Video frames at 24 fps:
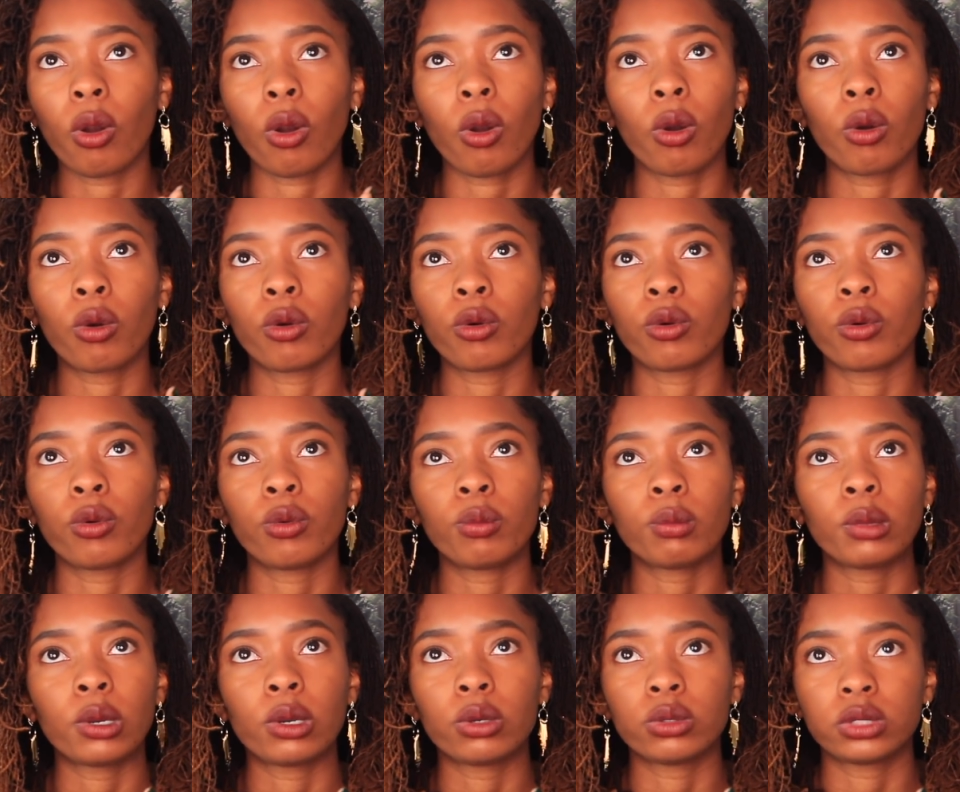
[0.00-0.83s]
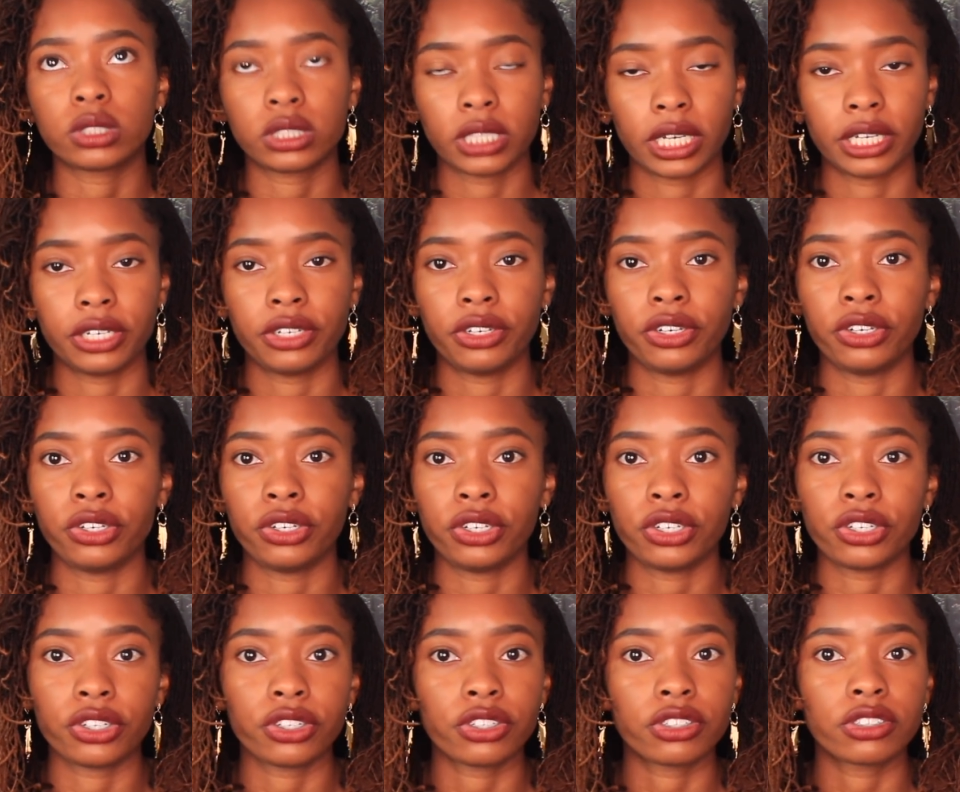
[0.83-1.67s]
almost
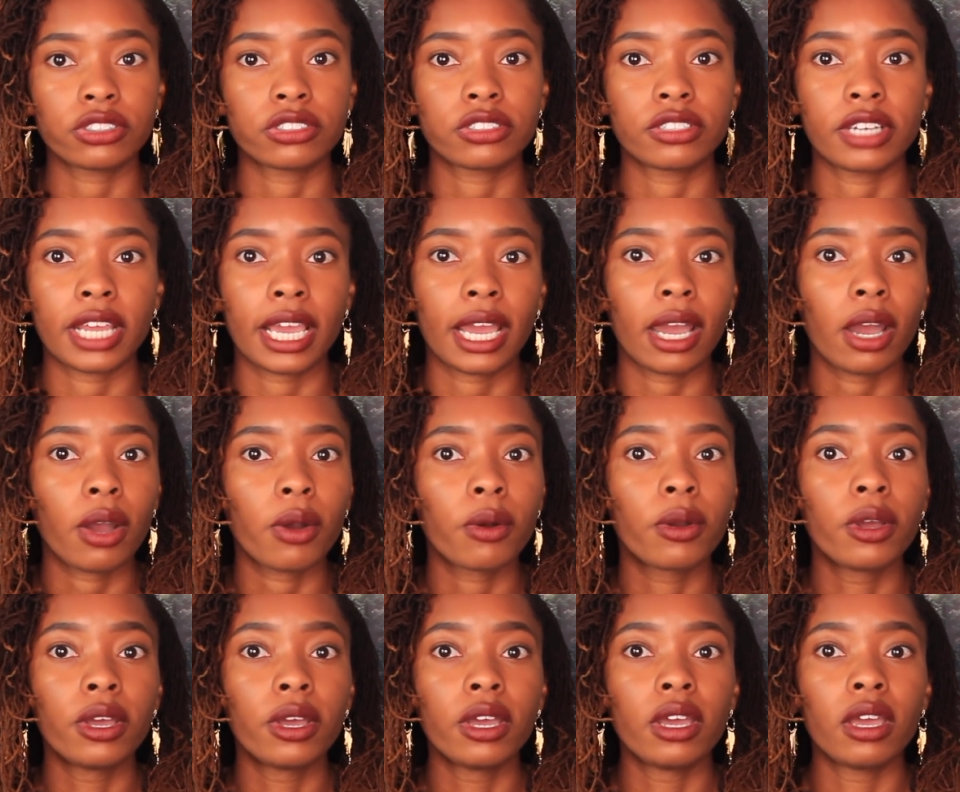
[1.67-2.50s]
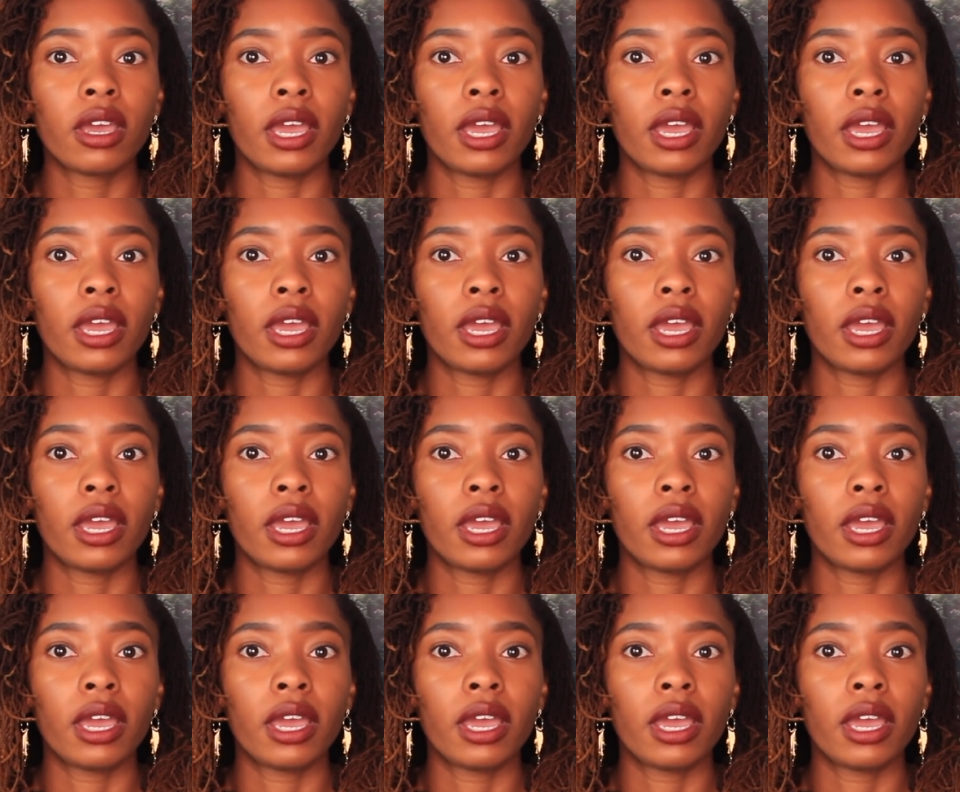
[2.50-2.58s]
10 years now,